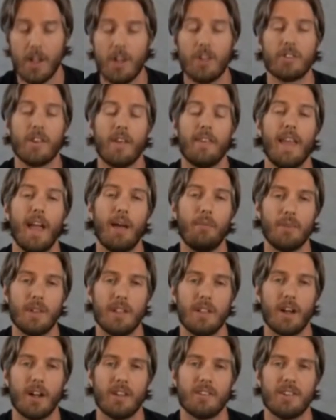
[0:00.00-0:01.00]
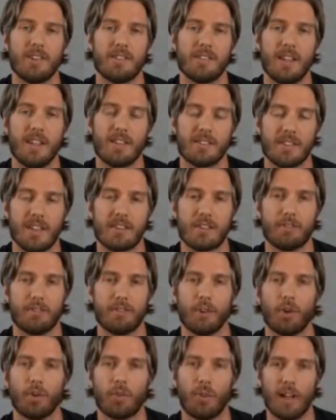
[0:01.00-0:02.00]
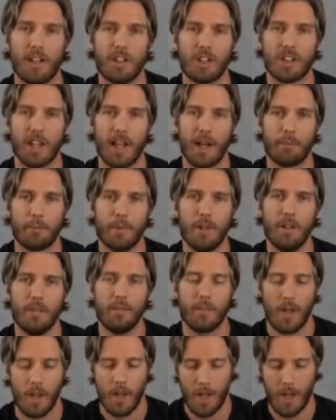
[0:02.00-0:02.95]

So the MD96 is a full range cabinet.